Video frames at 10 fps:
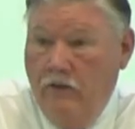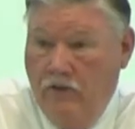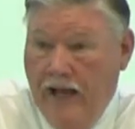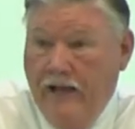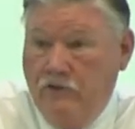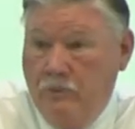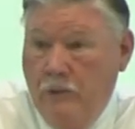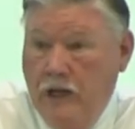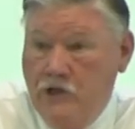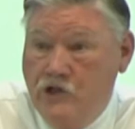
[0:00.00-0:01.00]
That's
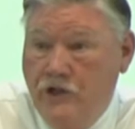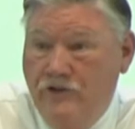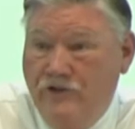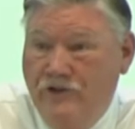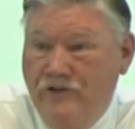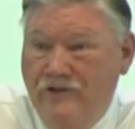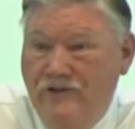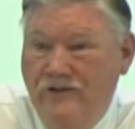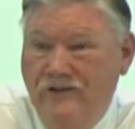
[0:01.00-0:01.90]
my Jesus.